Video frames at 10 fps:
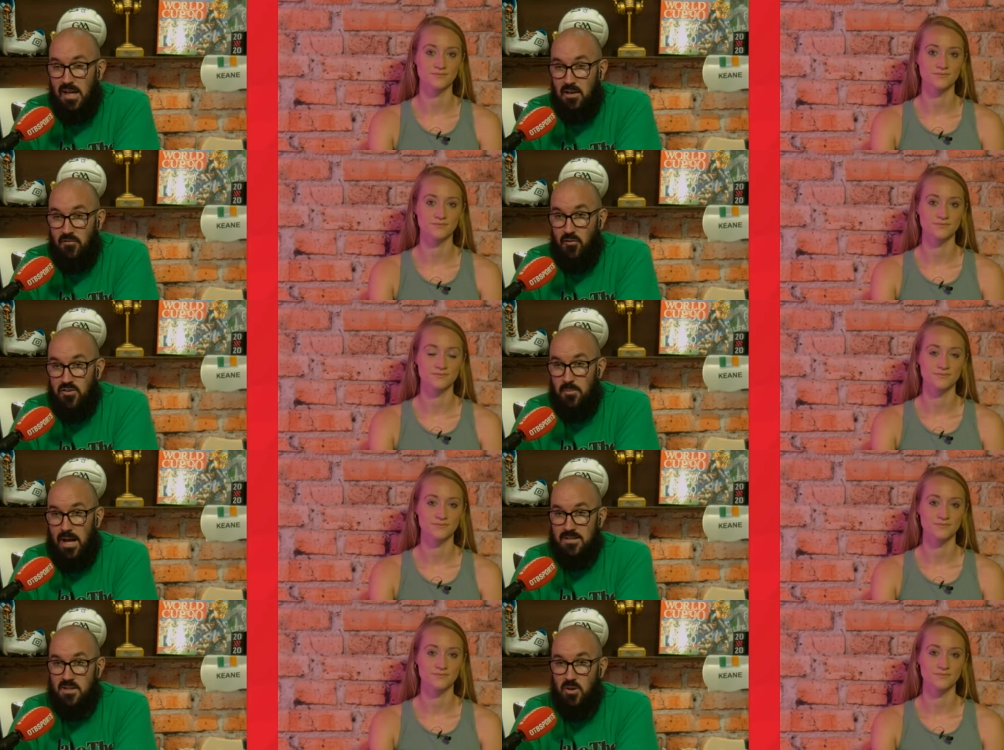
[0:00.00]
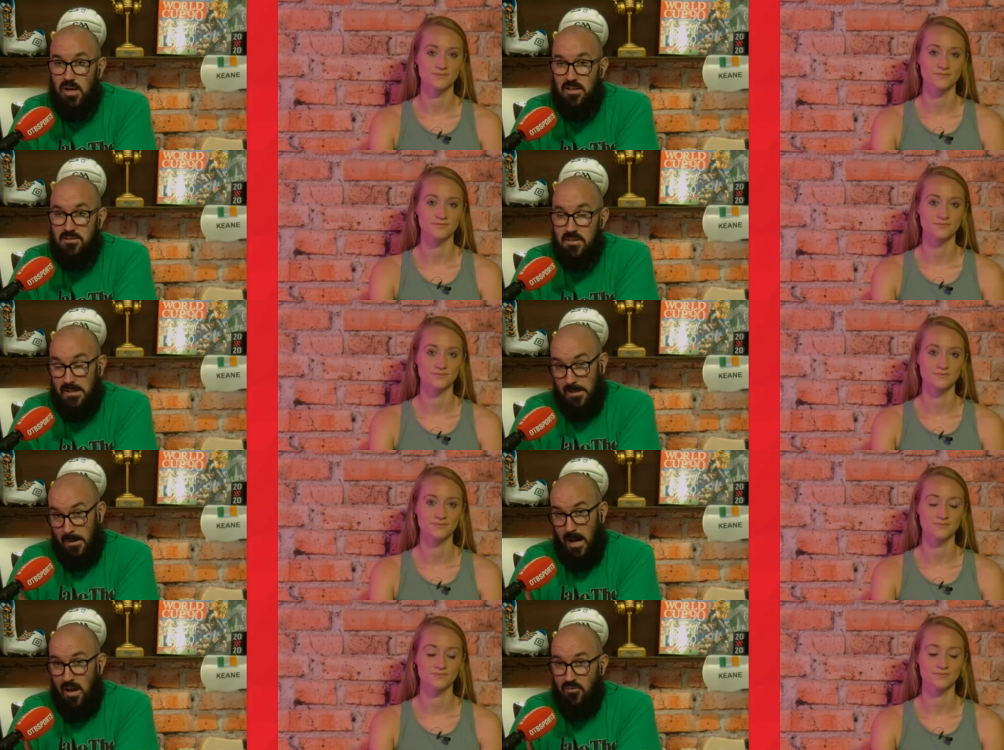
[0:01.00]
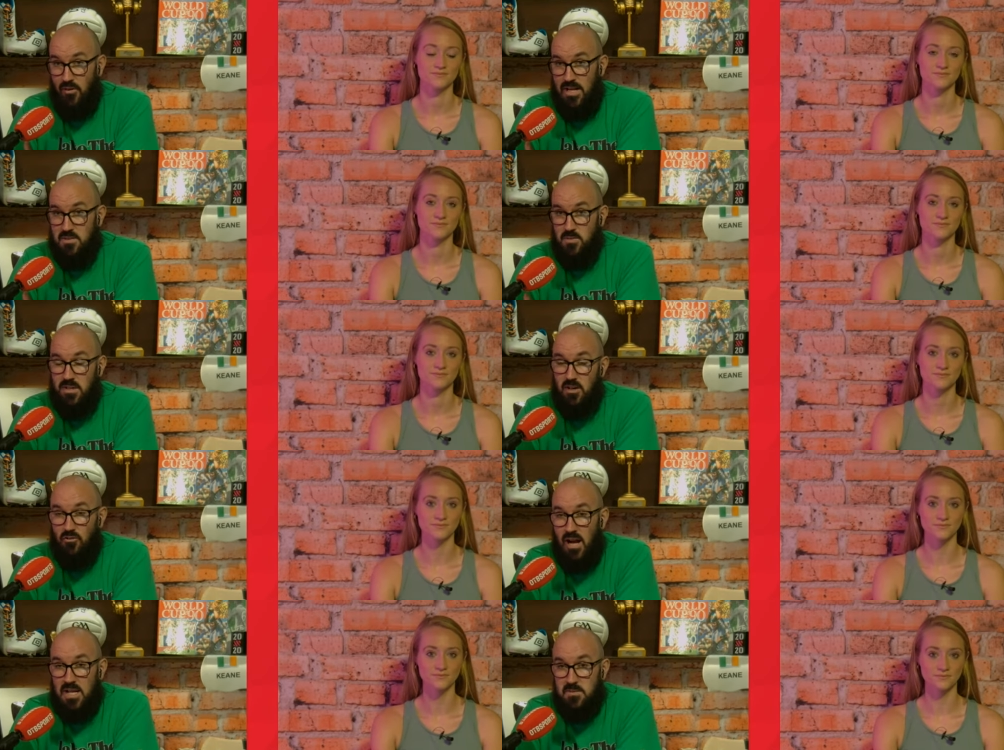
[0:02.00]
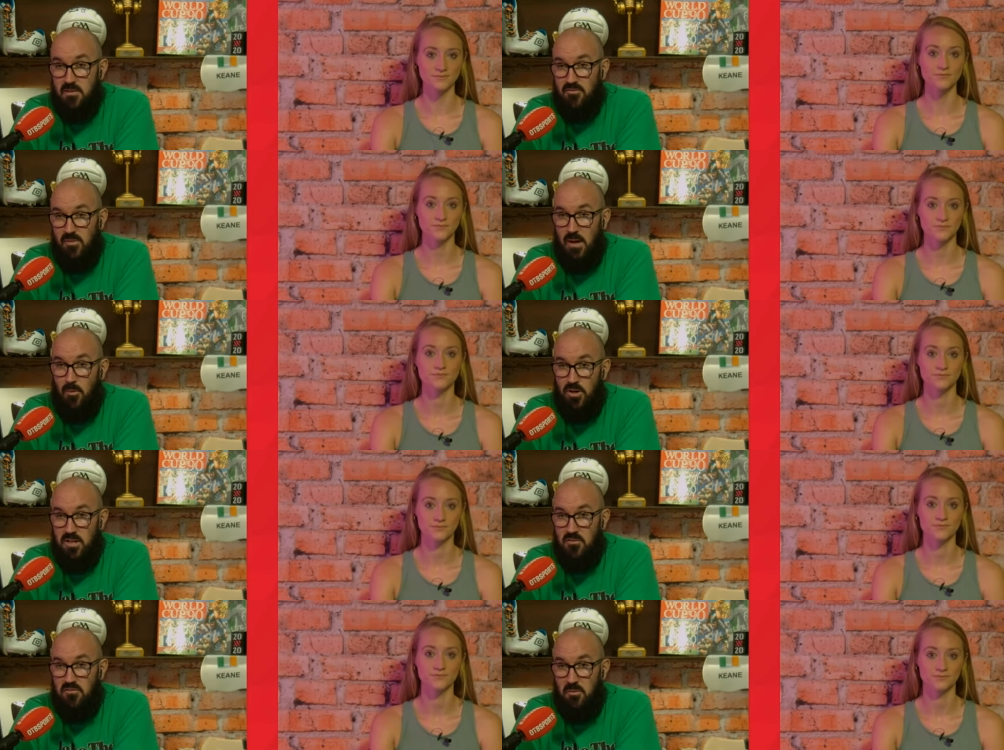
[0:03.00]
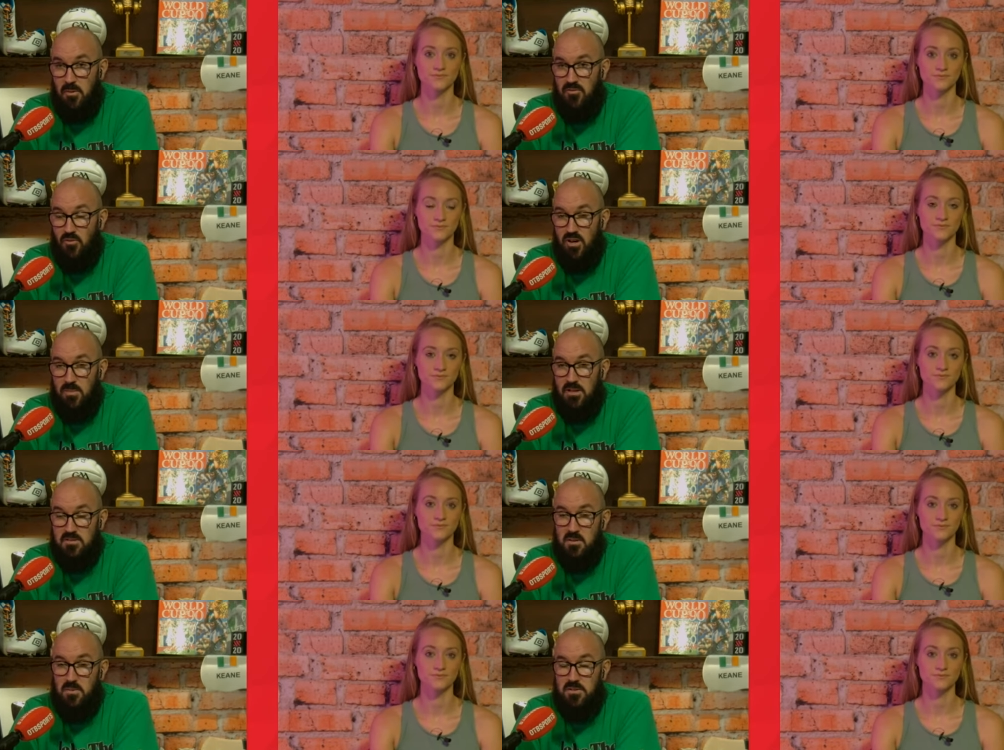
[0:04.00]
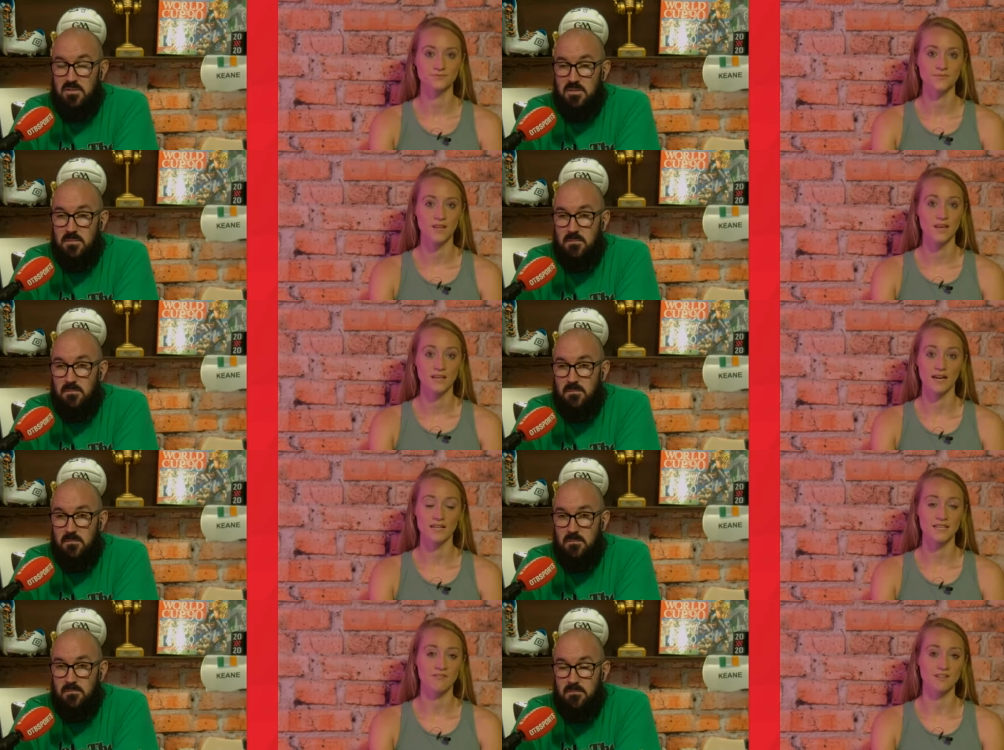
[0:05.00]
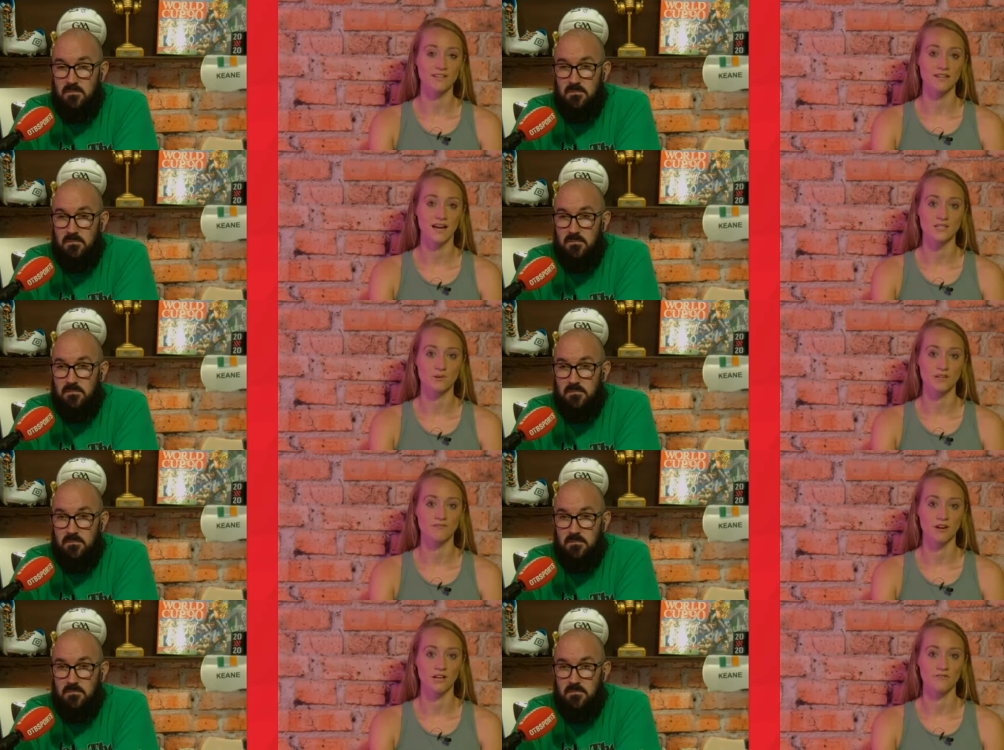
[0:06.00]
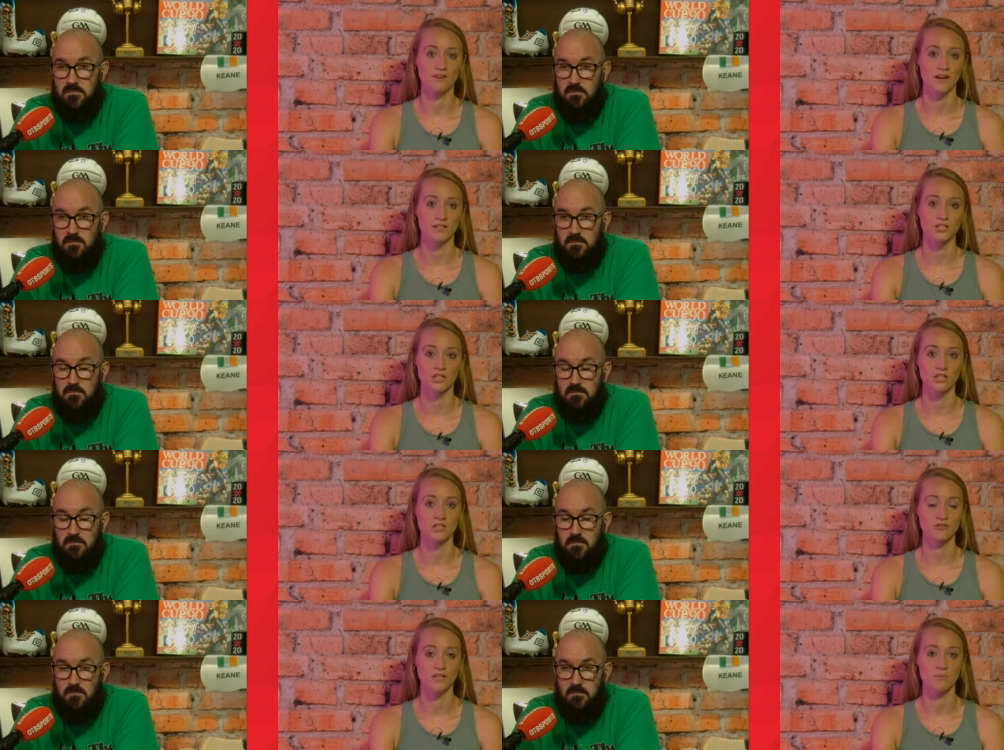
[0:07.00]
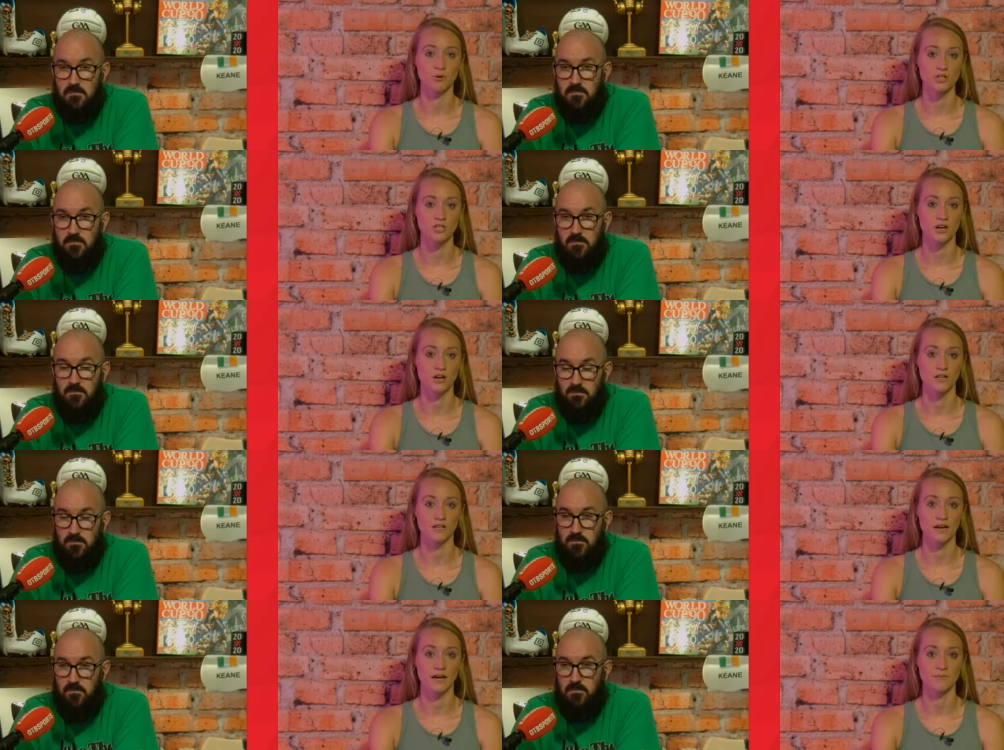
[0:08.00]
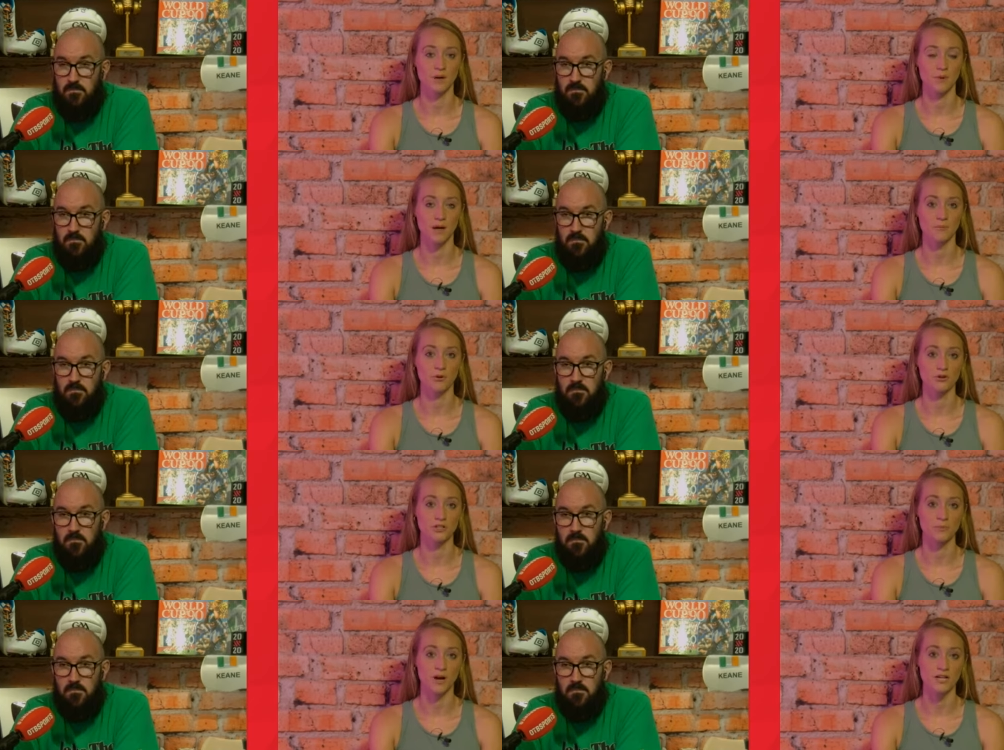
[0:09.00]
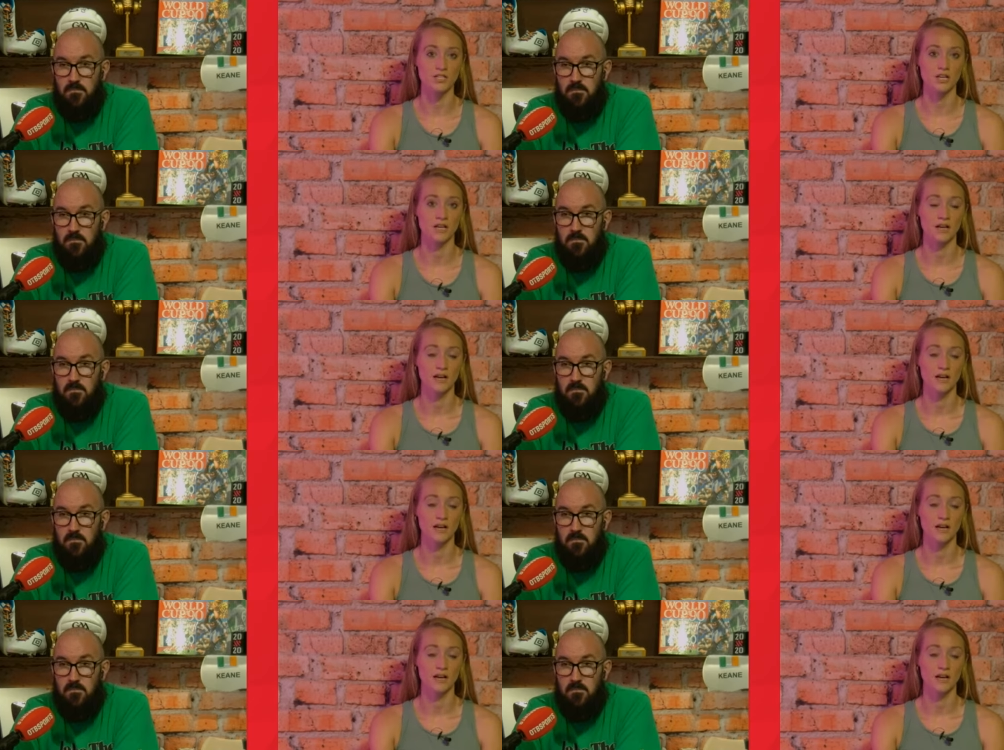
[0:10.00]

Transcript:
Speaker 1: in front of Pascoe and have the race within her grasp then from that point on, from about 40 metres onwards.
Speaker 2: Yeah, definitely in the last 25 she really pushed on and put her under pressure.